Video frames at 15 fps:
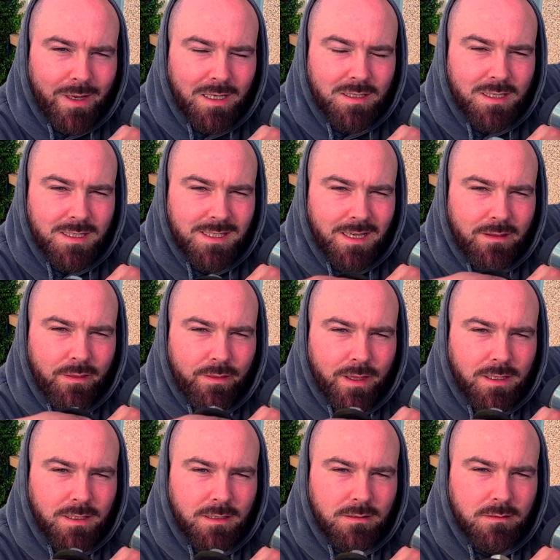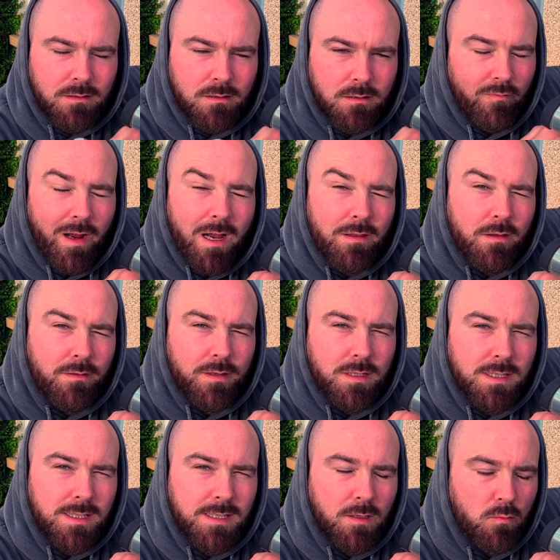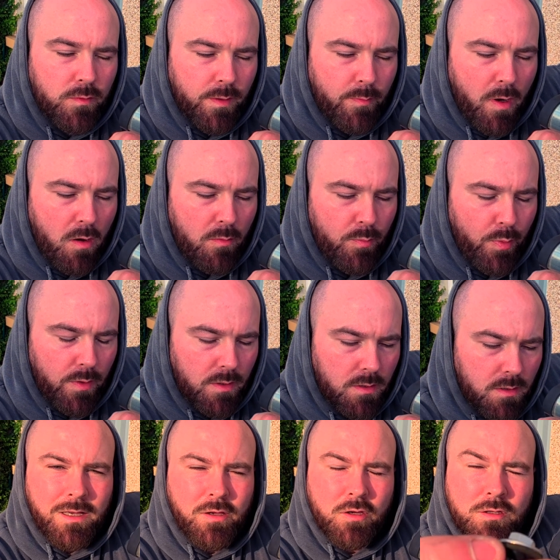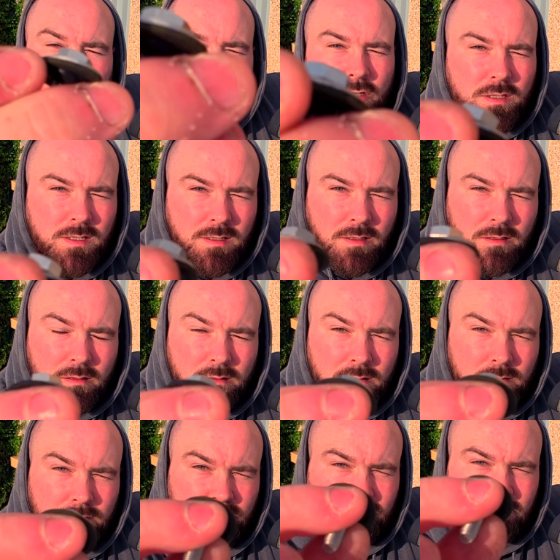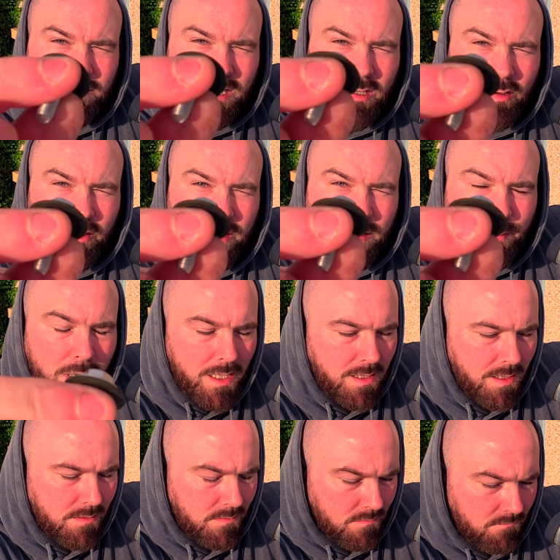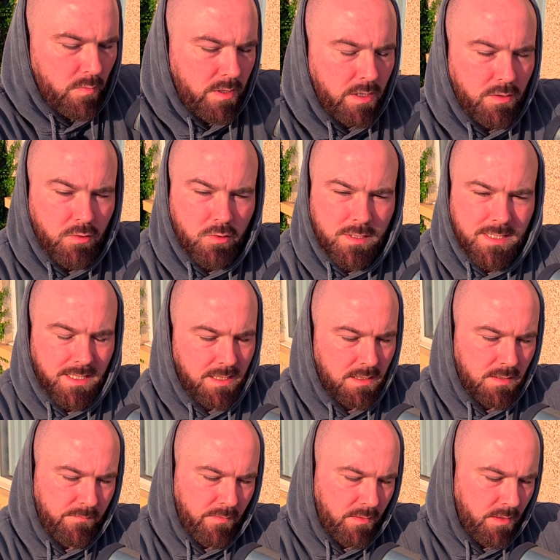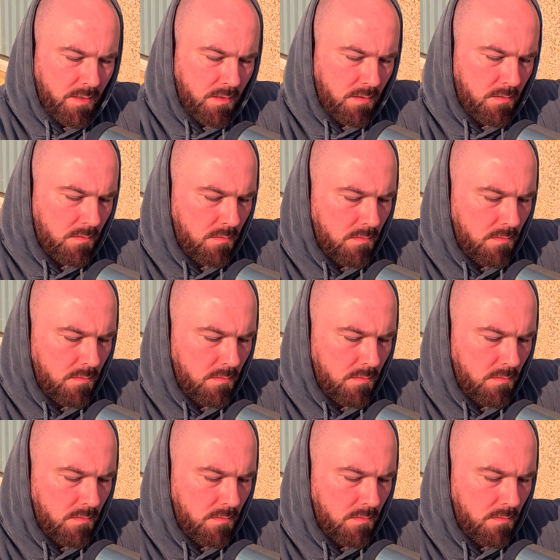actually sitting thinking, rather than seal them up, I could just screw these back in. We can use these for the